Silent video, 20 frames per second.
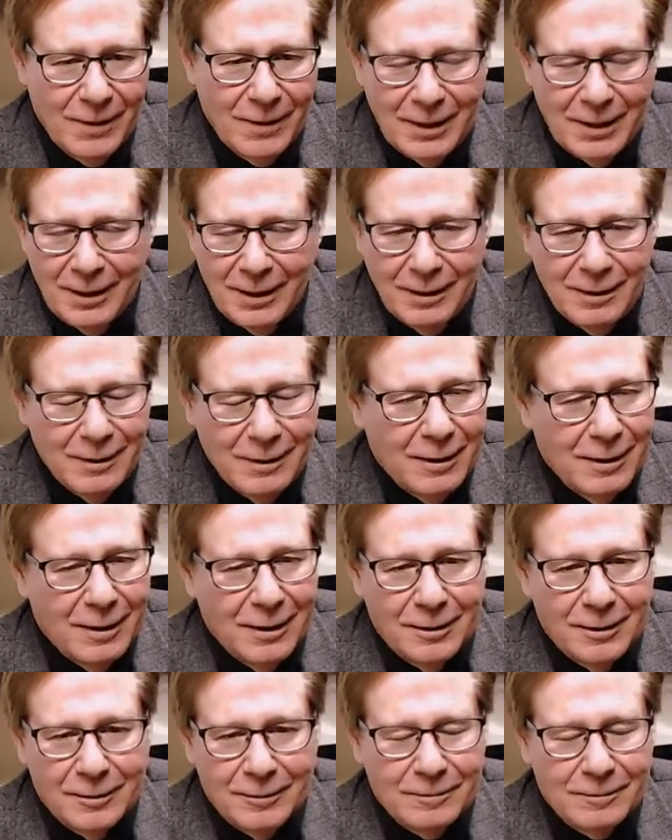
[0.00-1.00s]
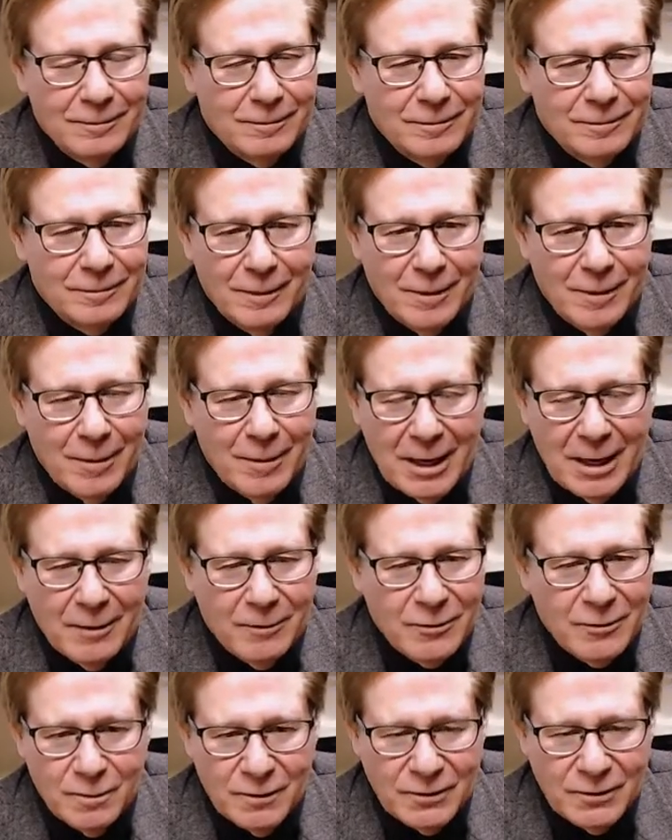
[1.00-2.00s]
me
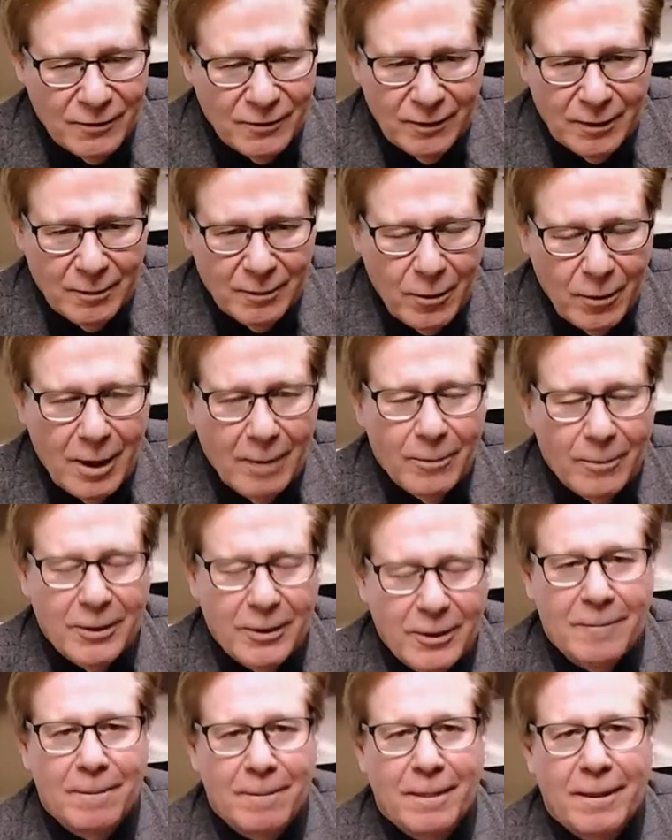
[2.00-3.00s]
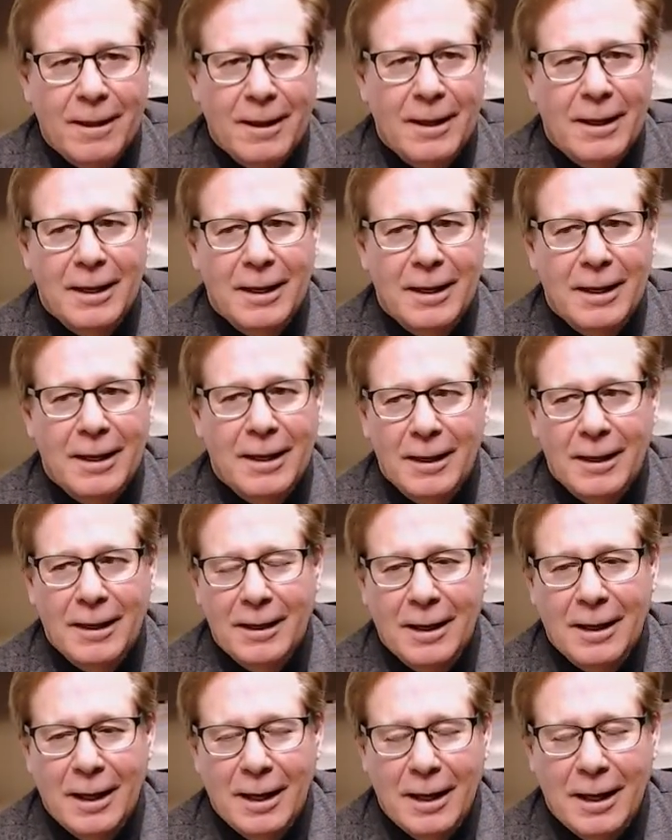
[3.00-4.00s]
about a specific property,
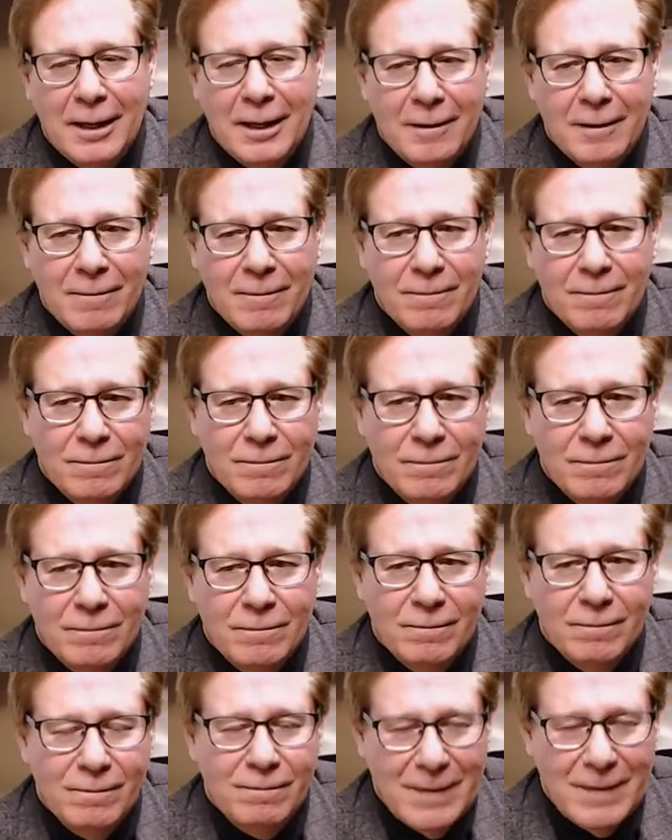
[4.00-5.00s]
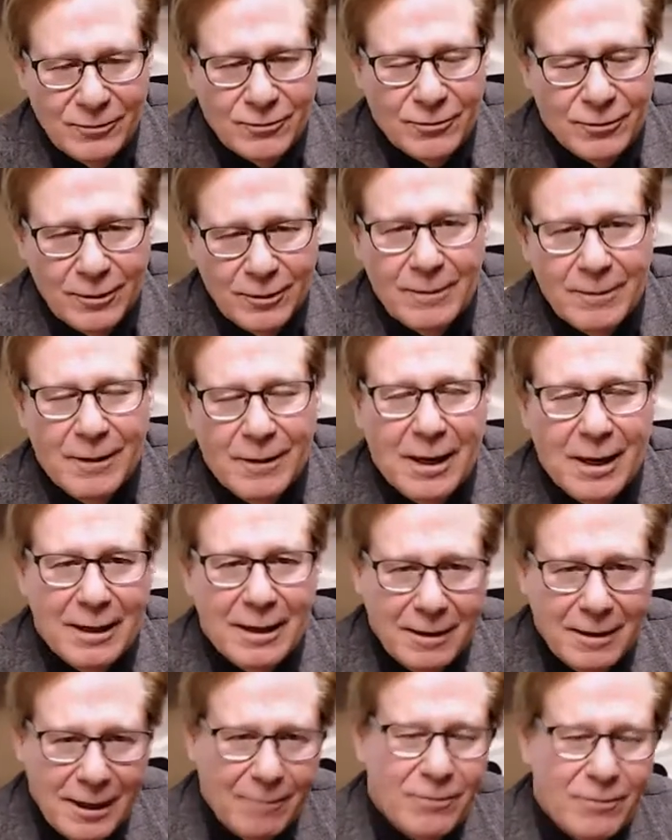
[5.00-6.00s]
and I answered him,
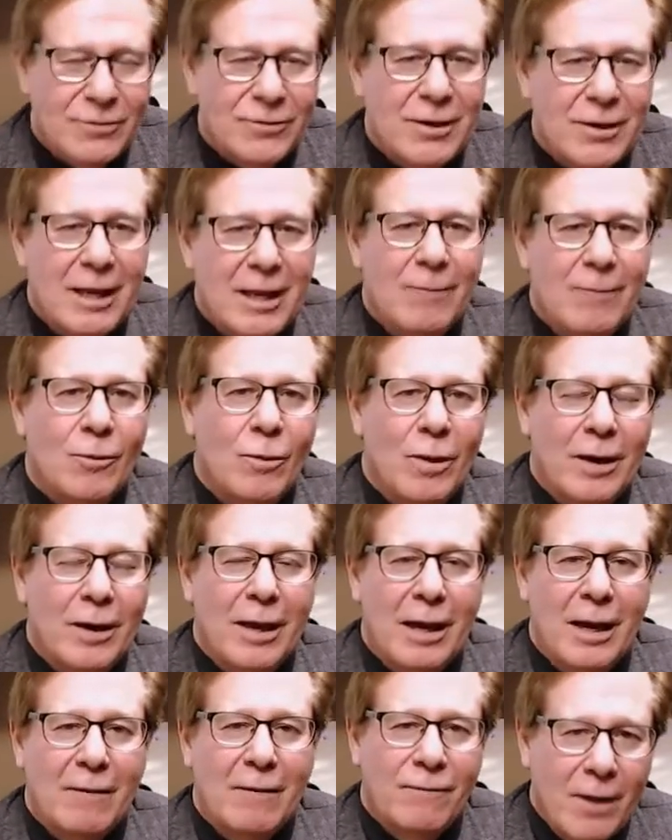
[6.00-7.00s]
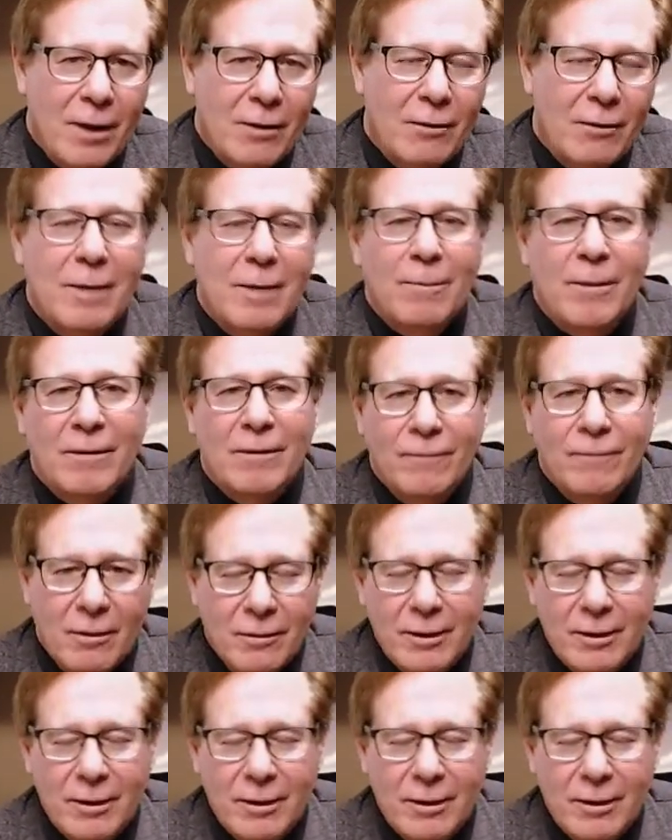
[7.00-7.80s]
and then I kept his name and whatnot. I followed up.